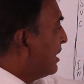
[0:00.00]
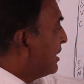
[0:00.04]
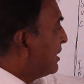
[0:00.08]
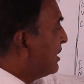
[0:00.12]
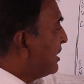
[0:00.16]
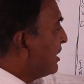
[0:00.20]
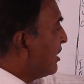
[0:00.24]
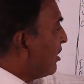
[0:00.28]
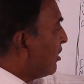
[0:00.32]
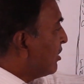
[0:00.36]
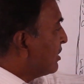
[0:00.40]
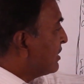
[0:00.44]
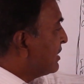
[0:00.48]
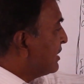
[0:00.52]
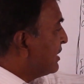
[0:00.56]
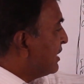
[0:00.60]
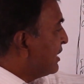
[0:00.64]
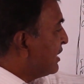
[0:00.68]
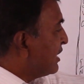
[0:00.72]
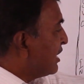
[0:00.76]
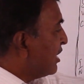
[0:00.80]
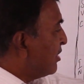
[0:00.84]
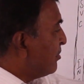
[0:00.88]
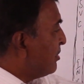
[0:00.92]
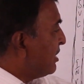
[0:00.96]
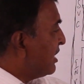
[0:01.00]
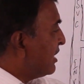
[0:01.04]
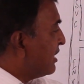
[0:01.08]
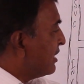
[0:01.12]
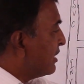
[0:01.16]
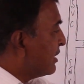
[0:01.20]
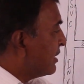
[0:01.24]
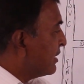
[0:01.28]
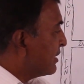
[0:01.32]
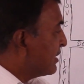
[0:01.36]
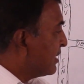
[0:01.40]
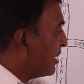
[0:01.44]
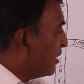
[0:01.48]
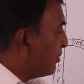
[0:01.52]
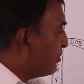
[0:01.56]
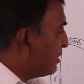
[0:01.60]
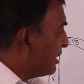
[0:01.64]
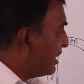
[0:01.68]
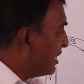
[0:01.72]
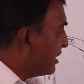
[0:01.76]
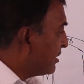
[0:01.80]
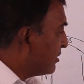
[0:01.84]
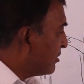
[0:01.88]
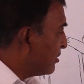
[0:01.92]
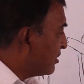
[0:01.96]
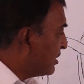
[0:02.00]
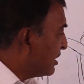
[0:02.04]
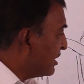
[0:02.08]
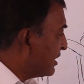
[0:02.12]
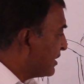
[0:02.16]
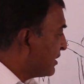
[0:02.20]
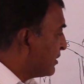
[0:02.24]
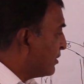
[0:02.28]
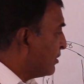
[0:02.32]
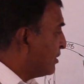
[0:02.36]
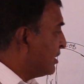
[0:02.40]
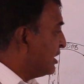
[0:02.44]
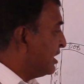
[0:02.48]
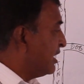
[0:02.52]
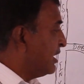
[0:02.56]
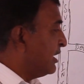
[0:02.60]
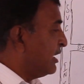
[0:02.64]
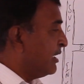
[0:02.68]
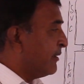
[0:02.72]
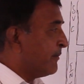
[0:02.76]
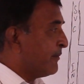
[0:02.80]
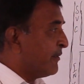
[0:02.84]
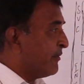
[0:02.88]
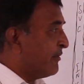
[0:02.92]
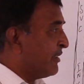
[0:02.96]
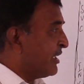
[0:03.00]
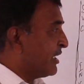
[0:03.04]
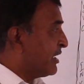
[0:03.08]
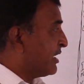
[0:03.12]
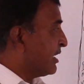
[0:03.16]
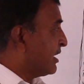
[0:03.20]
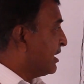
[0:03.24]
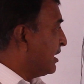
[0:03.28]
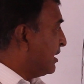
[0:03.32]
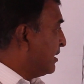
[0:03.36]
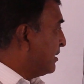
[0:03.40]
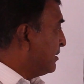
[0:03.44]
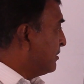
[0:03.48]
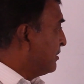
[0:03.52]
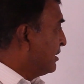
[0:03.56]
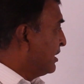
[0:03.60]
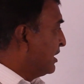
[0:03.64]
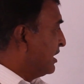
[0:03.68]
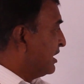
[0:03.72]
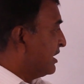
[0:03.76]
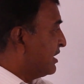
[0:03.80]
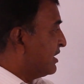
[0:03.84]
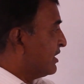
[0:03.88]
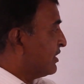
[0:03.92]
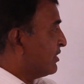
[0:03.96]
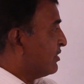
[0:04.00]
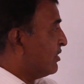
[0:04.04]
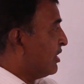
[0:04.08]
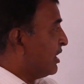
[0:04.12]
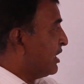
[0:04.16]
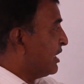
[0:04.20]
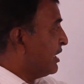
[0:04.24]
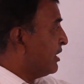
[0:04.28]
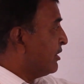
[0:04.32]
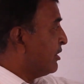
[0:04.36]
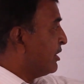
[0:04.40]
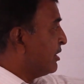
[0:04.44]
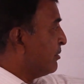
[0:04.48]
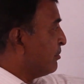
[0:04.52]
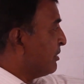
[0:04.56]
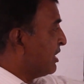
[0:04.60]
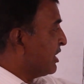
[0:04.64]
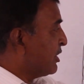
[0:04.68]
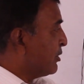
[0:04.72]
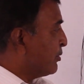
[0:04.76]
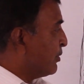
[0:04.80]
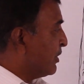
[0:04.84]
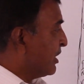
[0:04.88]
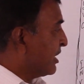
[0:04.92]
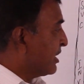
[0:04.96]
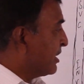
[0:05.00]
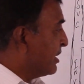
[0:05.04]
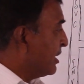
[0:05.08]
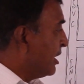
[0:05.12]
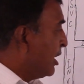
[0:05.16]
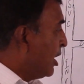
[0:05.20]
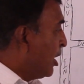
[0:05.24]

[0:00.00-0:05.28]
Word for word: the oxygenated blood it is supplying to this only left ventricle, it is not doing much work.